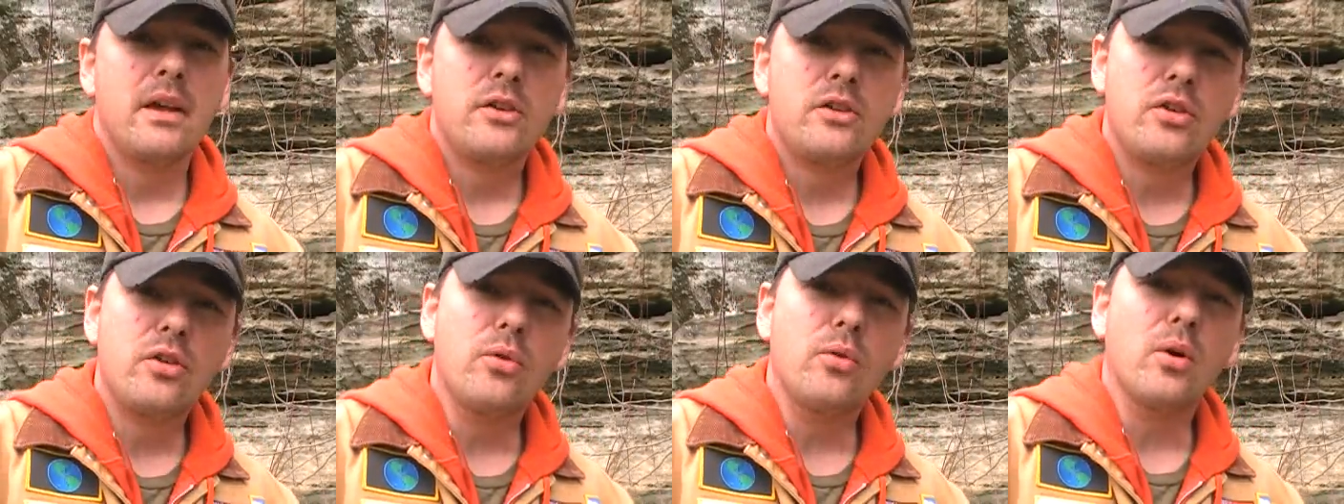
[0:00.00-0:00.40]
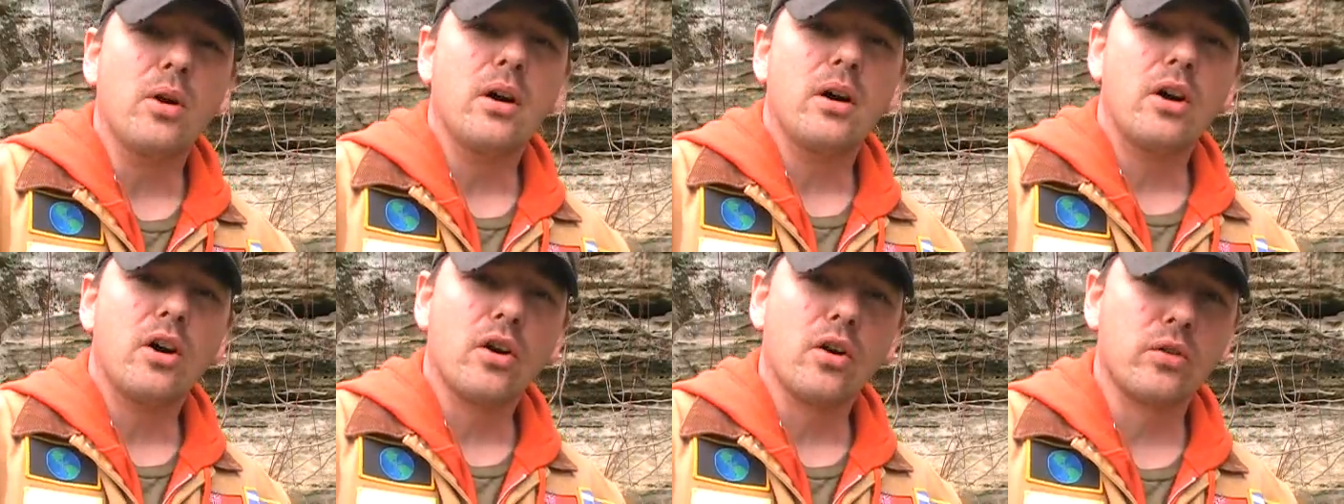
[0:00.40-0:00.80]
to
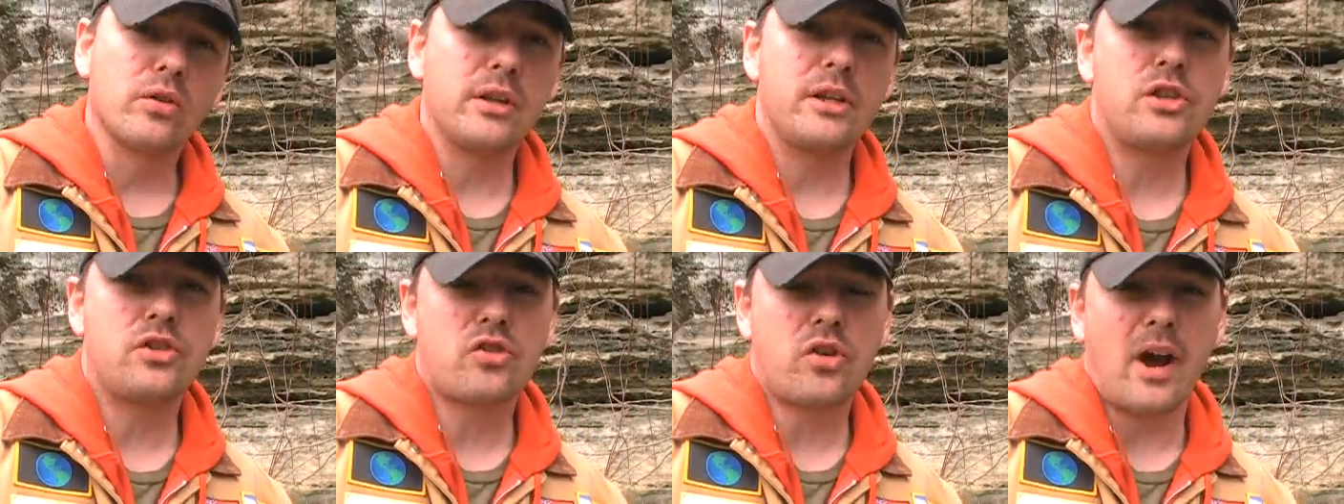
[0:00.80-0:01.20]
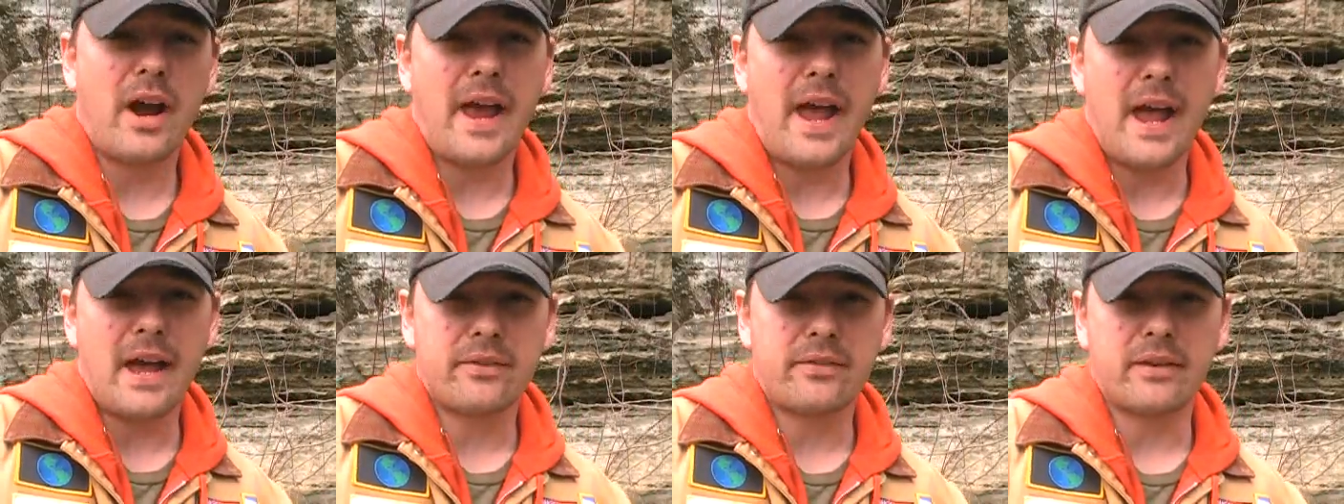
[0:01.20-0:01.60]
early
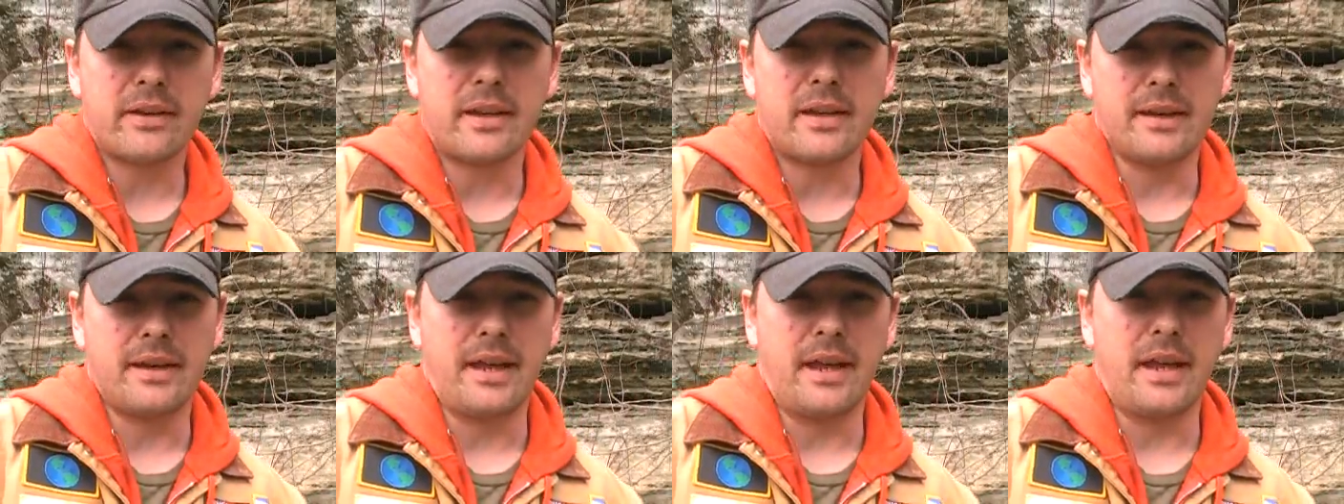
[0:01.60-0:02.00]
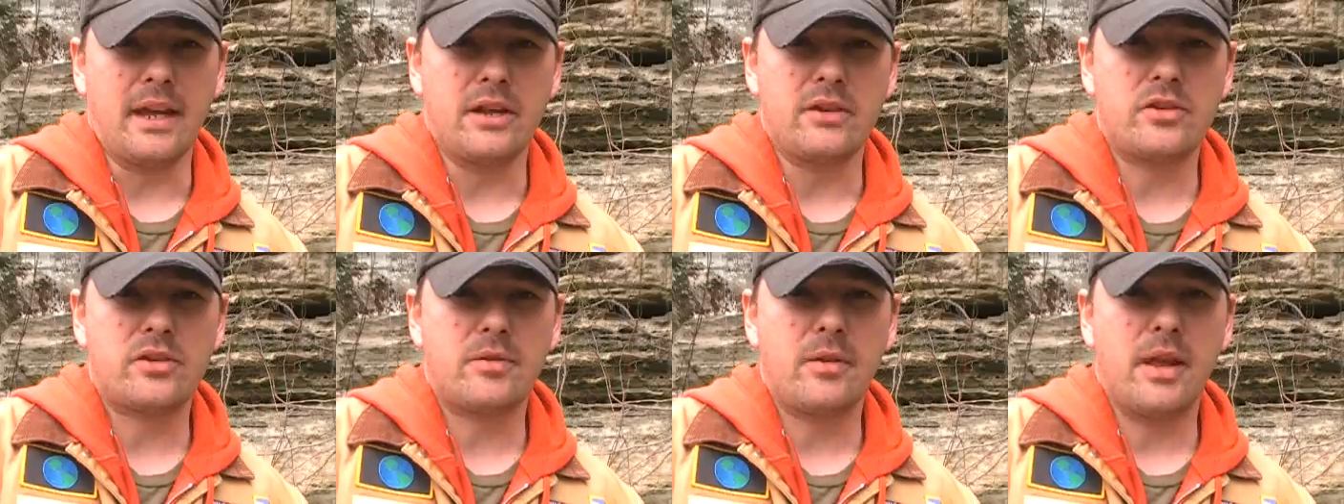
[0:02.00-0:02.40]
Triassic in
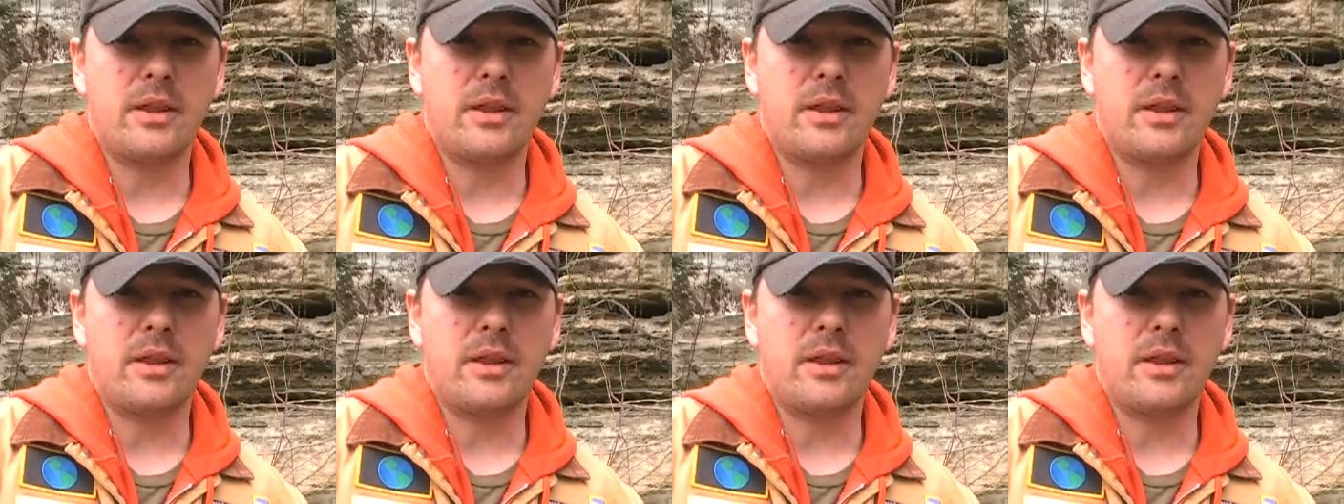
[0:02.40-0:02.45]
age.